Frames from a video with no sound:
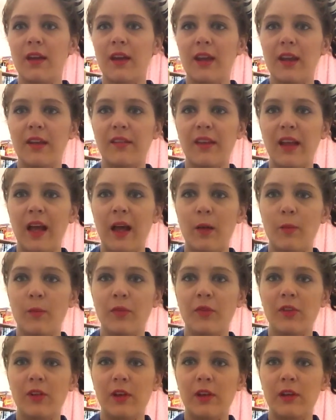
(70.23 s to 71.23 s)
It's
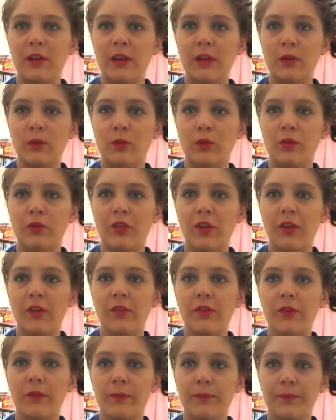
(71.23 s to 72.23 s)
absolutely
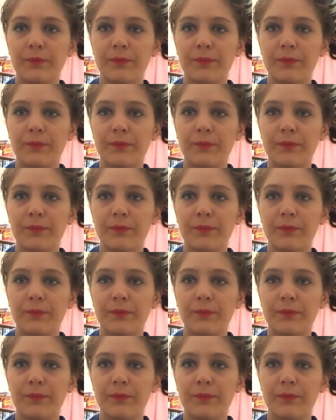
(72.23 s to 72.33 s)
gorgeous.